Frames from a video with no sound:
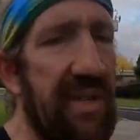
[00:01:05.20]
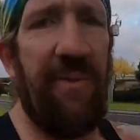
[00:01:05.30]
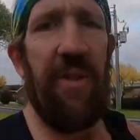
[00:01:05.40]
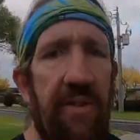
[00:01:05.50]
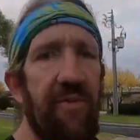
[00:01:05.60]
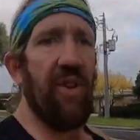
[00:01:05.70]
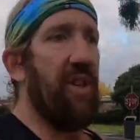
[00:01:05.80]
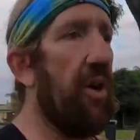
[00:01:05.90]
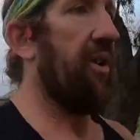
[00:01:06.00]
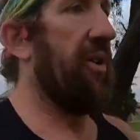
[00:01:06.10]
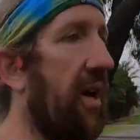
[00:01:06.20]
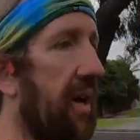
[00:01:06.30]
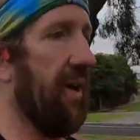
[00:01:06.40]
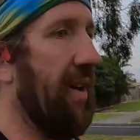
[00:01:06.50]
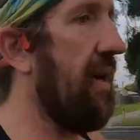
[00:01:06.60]
I'm just feeling really hot.
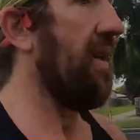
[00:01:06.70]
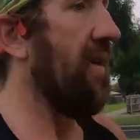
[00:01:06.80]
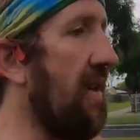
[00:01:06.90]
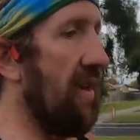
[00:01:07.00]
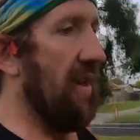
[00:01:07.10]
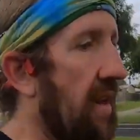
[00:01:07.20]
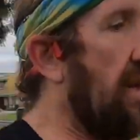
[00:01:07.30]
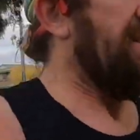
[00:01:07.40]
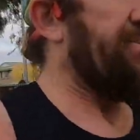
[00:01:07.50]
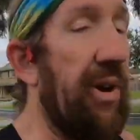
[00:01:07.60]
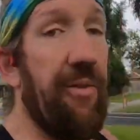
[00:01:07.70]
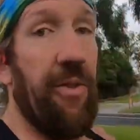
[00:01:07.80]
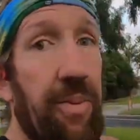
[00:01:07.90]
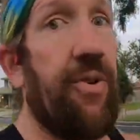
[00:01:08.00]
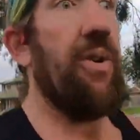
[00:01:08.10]

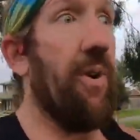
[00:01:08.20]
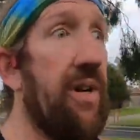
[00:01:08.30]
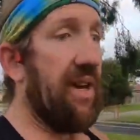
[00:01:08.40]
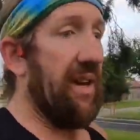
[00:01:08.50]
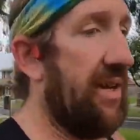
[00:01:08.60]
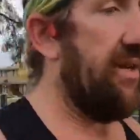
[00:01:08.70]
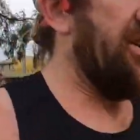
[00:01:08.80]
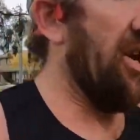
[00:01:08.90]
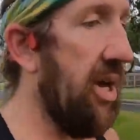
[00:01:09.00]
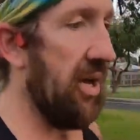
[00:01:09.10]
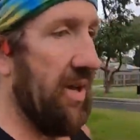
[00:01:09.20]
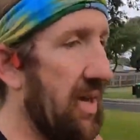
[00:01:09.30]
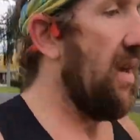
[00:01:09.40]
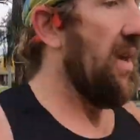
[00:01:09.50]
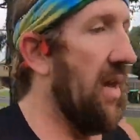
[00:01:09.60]
Probably from the pre-workout.
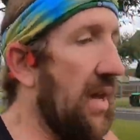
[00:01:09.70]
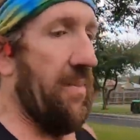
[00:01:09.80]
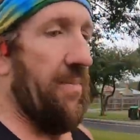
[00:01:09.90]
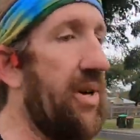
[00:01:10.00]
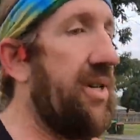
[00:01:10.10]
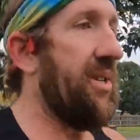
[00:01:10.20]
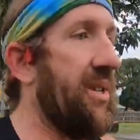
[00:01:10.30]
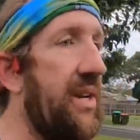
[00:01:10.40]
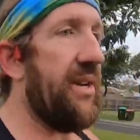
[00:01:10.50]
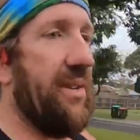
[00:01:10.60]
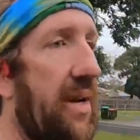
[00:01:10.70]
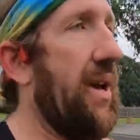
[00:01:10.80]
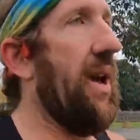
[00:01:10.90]
Probably didn't need it.